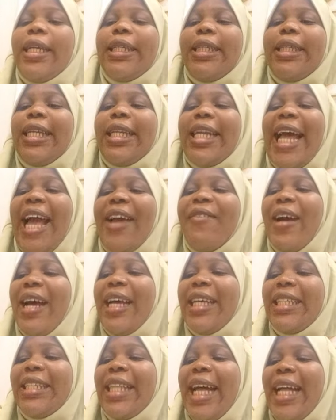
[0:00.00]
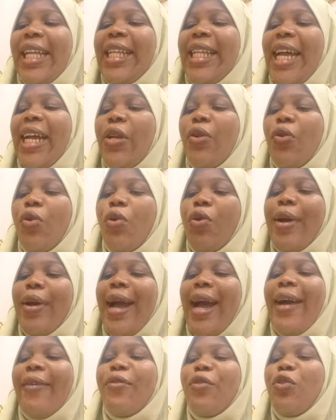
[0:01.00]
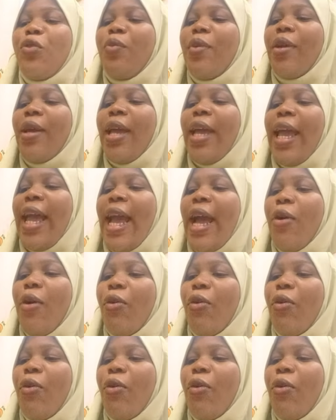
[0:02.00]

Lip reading: the live has started though. You have to be here.